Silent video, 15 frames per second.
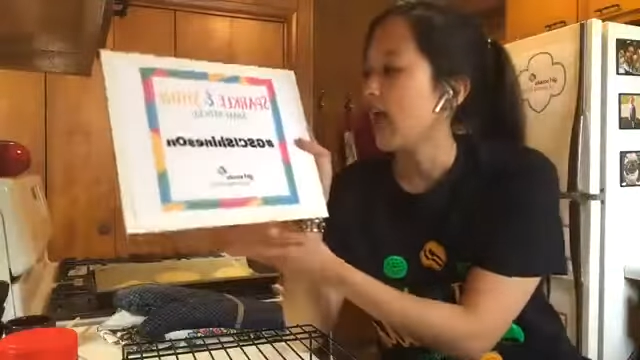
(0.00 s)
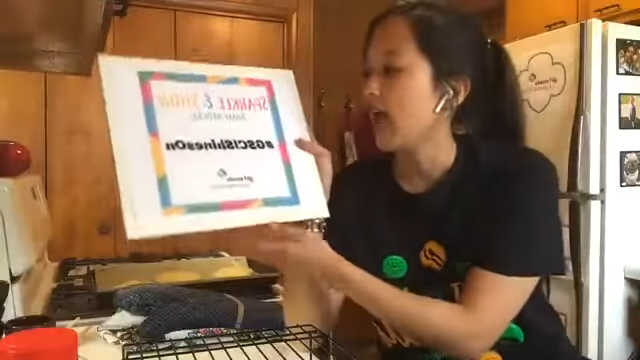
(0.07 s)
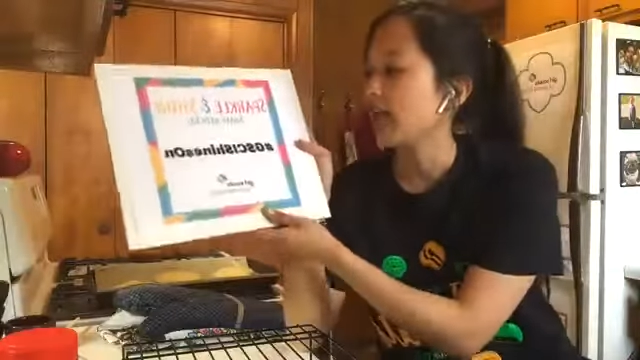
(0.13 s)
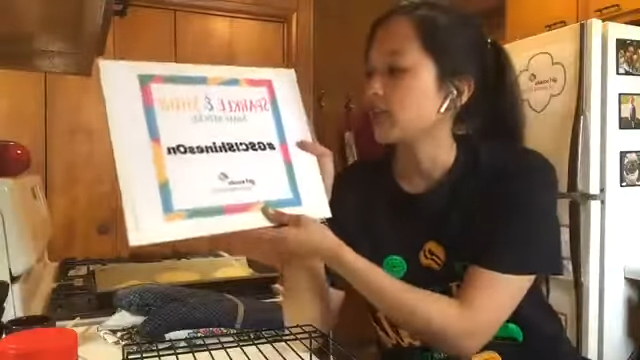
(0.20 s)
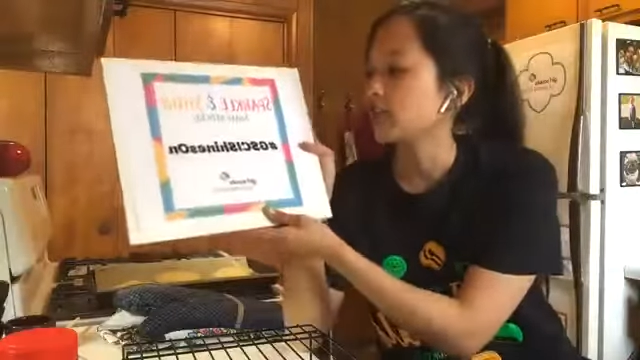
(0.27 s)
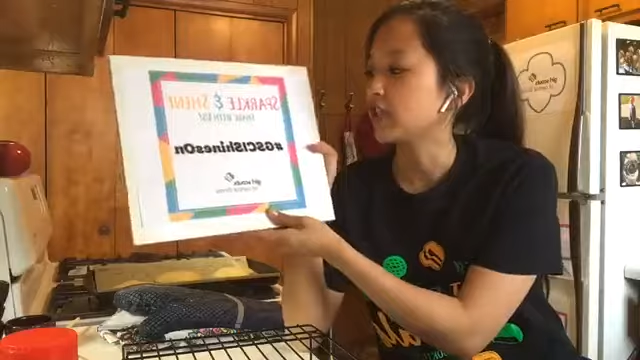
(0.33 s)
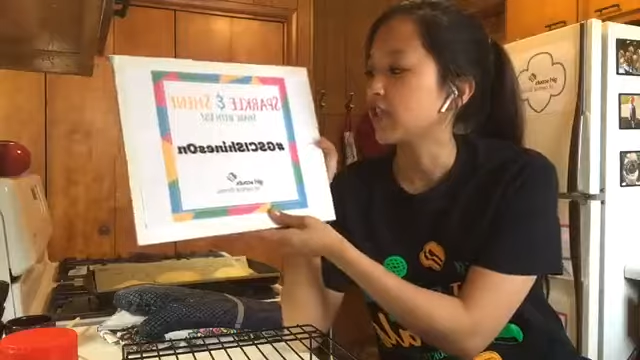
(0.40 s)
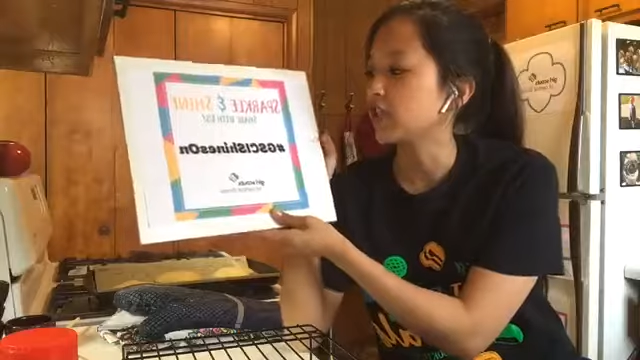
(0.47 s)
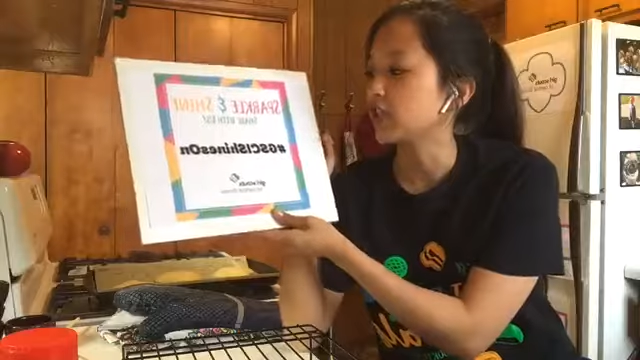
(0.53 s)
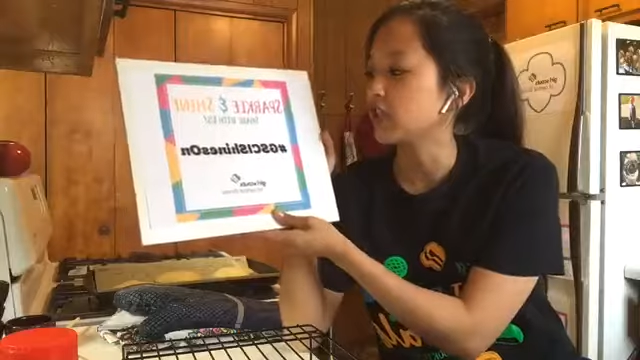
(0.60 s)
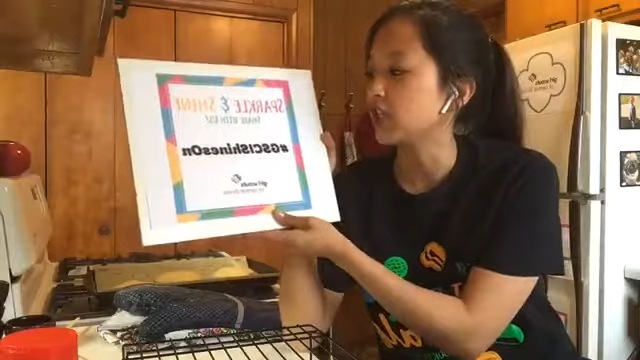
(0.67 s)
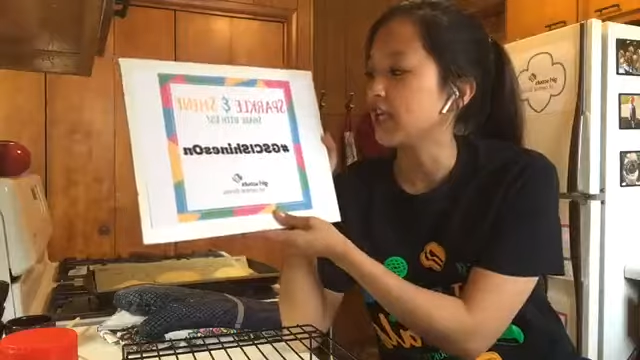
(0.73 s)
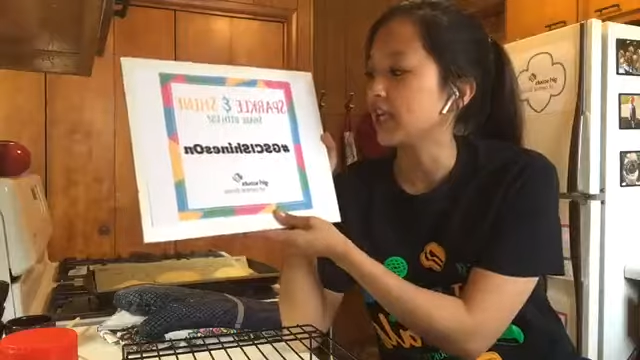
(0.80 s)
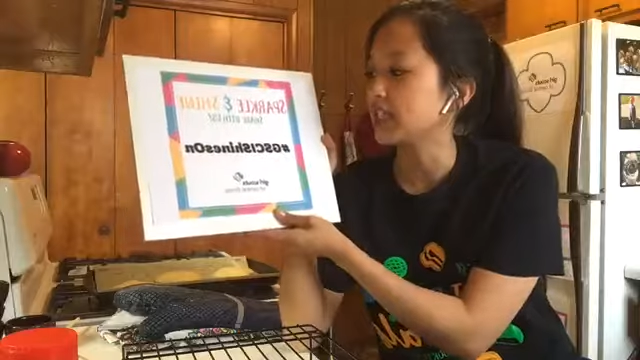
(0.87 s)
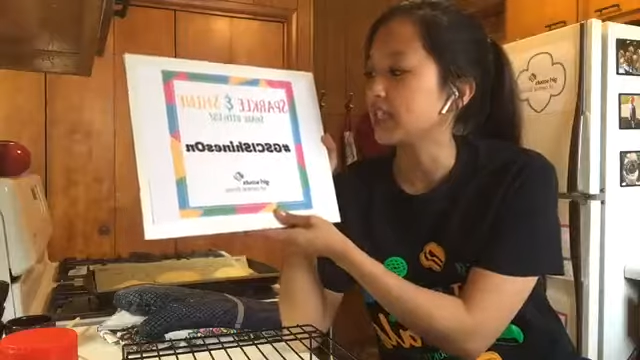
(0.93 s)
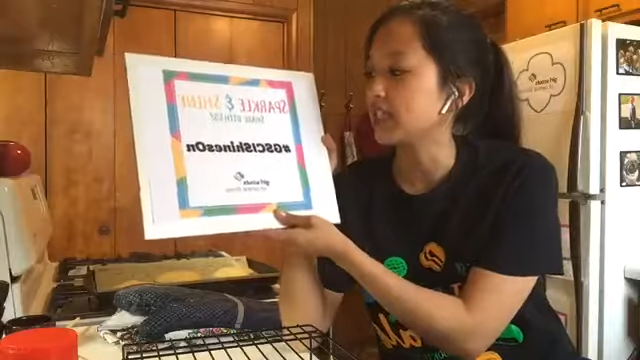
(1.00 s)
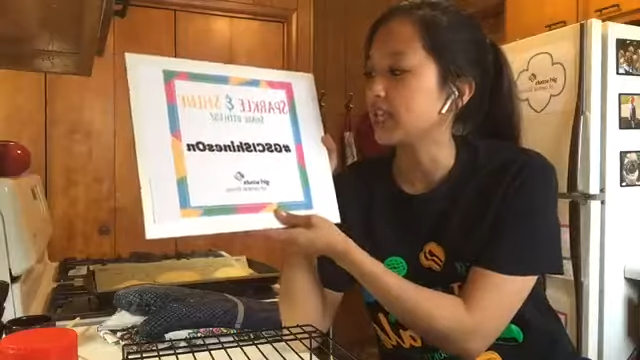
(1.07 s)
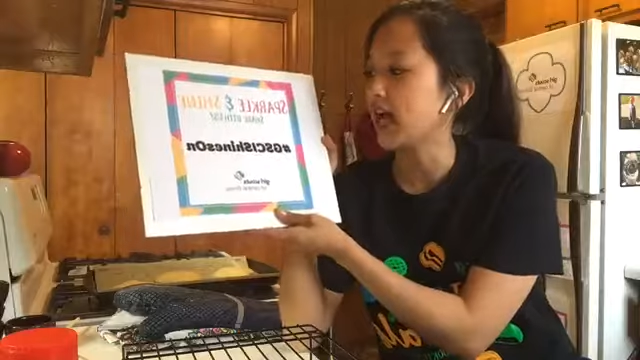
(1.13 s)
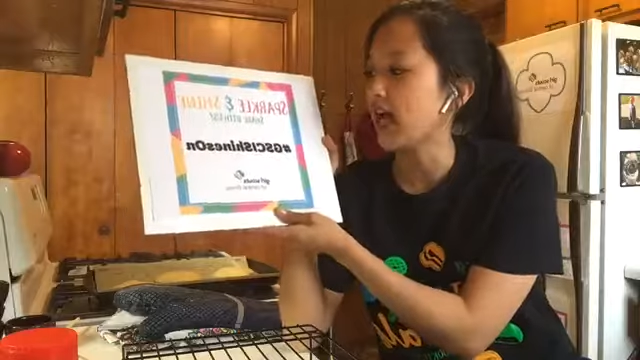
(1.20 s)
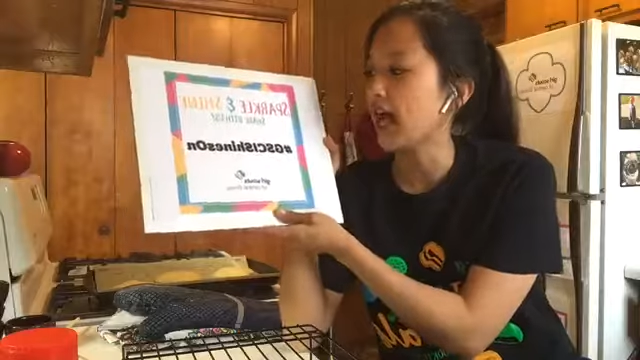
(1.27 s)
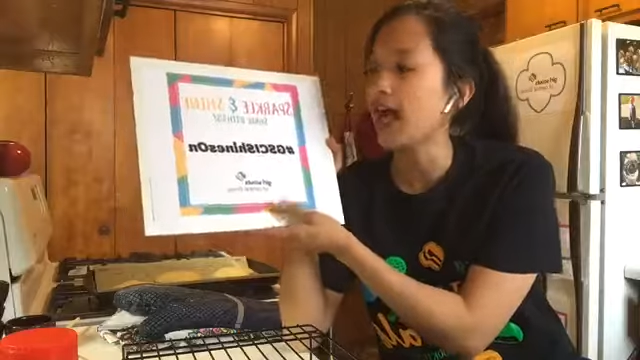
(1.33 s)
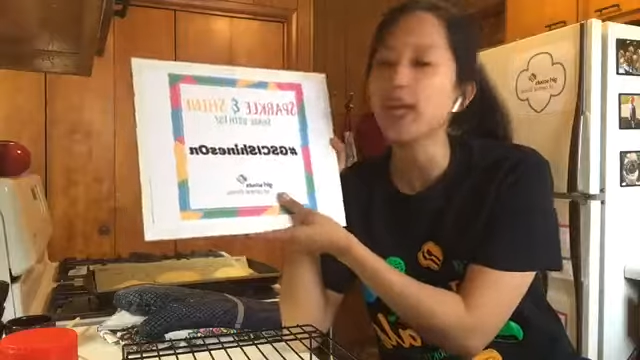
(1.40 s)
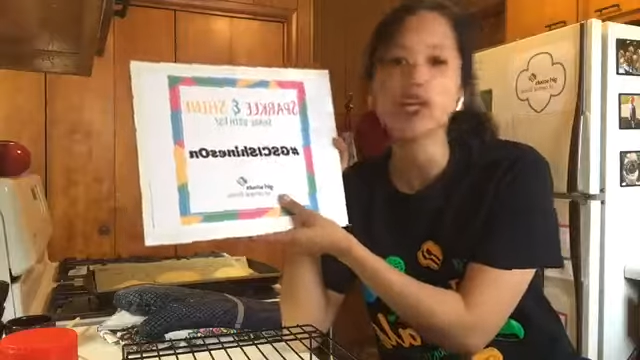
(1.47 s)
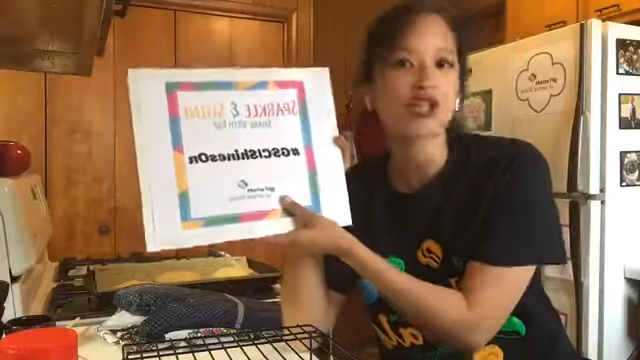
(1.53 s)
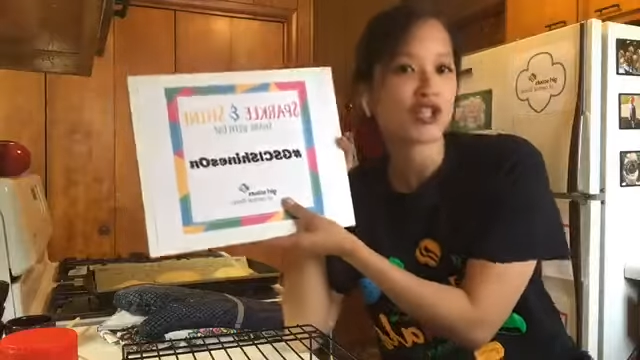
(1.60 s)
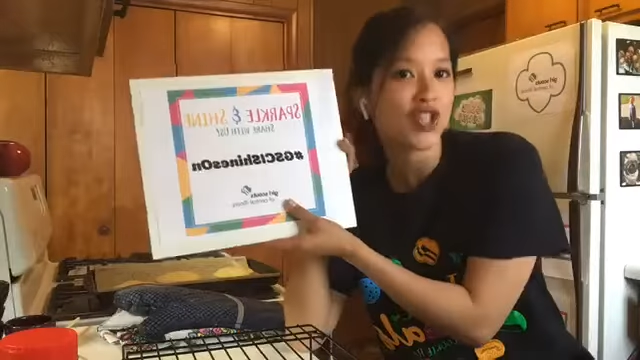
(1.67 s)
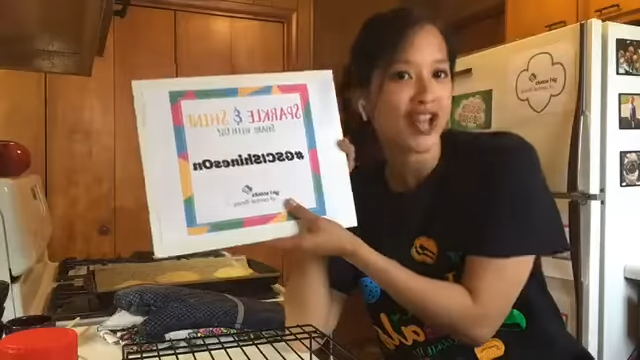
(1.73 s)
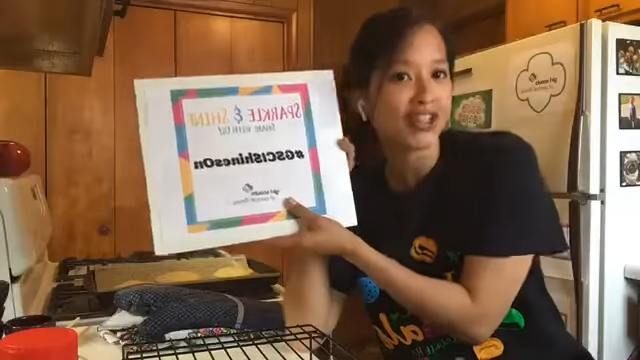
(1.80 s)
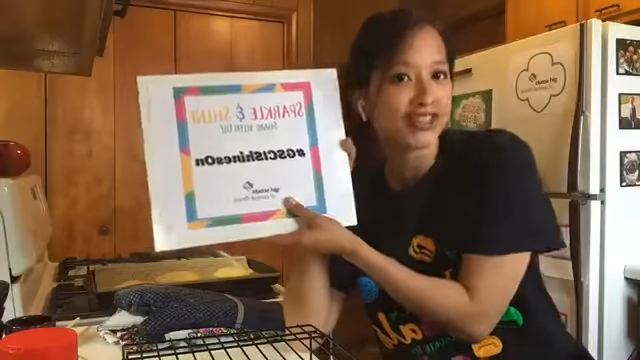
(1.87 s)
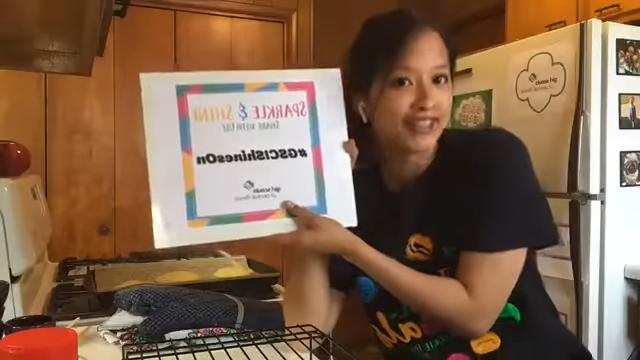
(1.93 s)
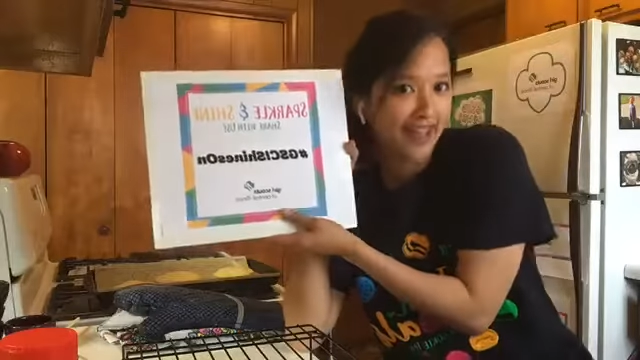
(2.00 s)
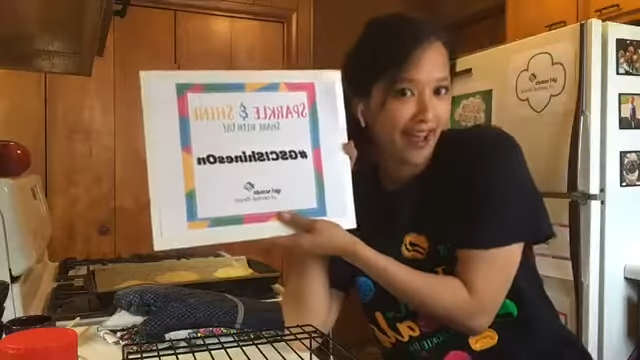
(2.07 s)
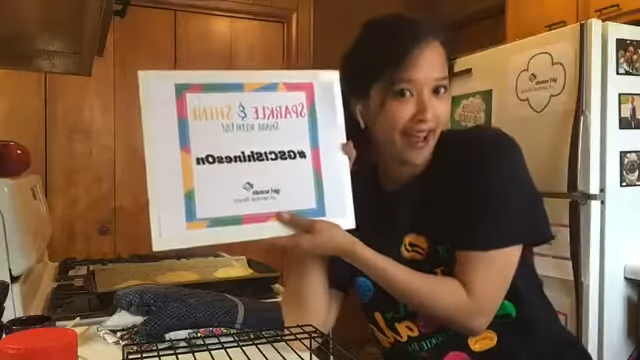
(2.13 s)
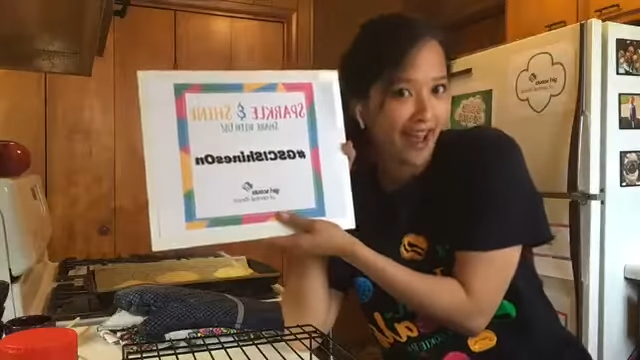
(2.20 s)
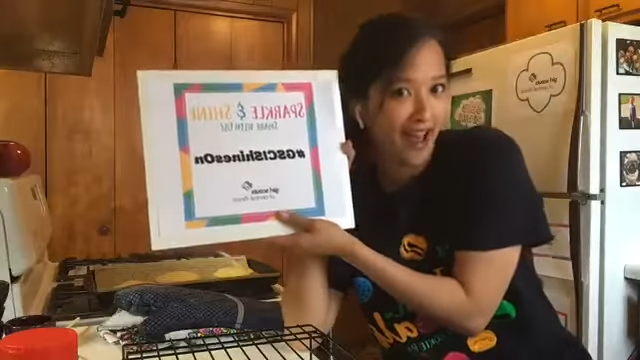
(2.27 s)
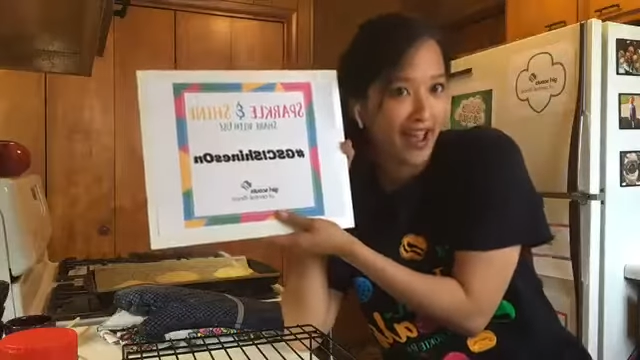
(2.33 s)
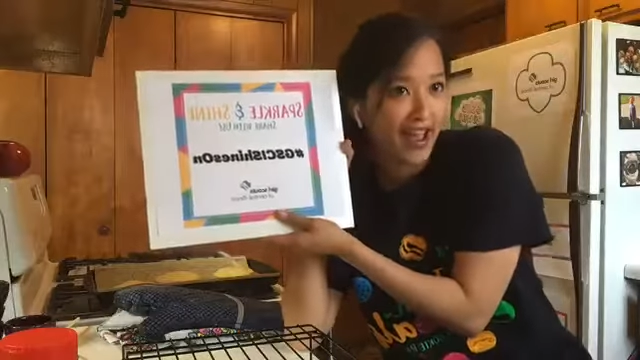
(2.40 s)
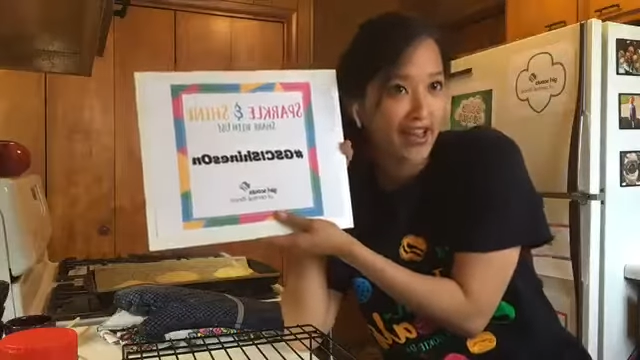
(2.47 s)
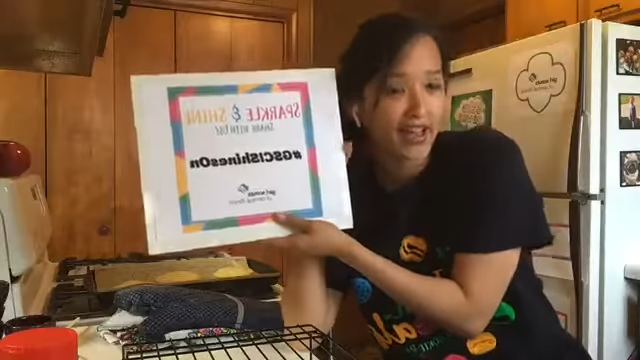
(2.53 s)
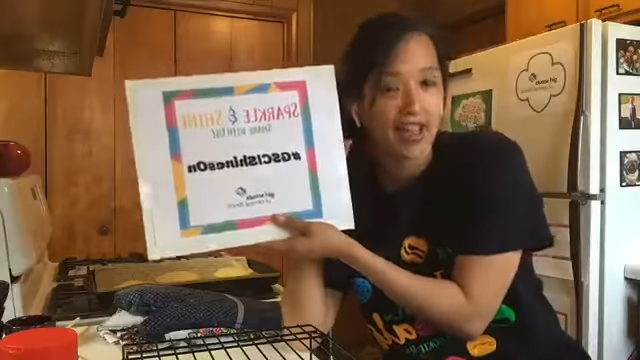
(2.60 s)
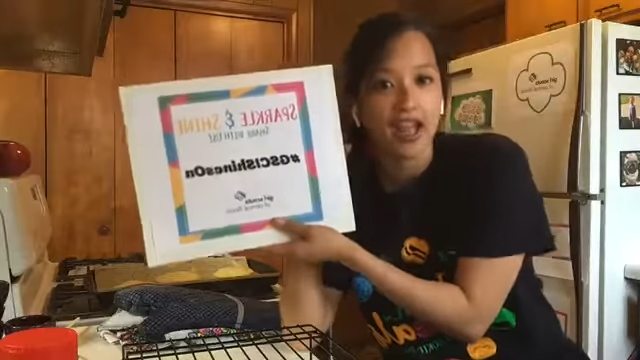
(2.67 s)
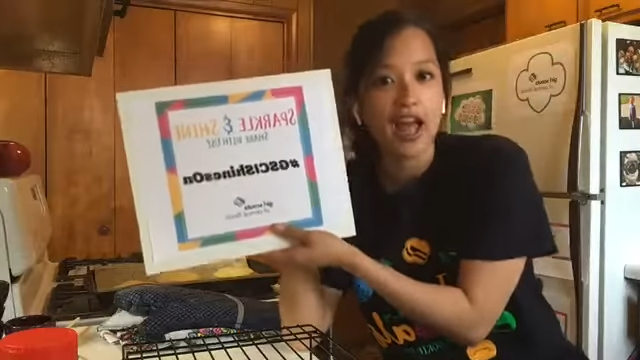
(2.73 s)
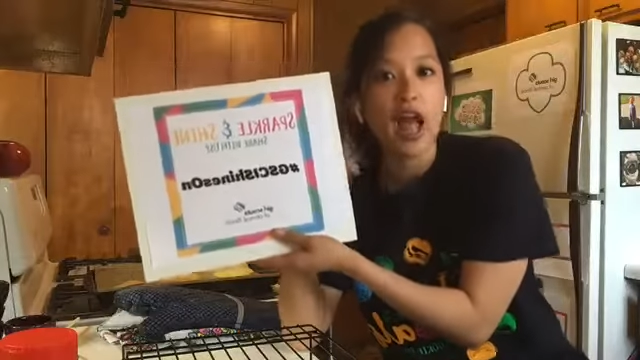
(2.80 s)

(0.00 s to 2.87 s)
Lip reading: hashtag GSCI Shines On.